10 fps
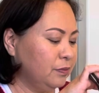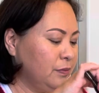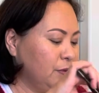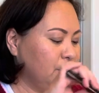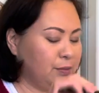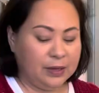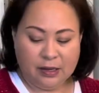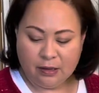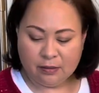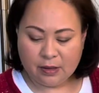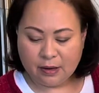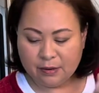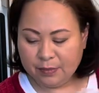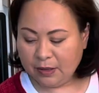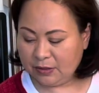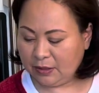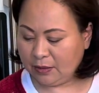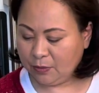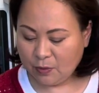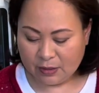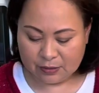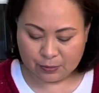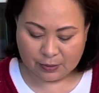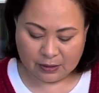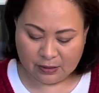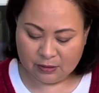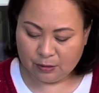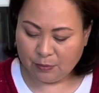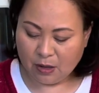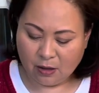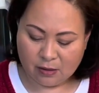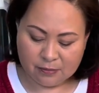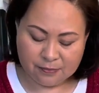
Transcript: 3 in there because the other one is really small.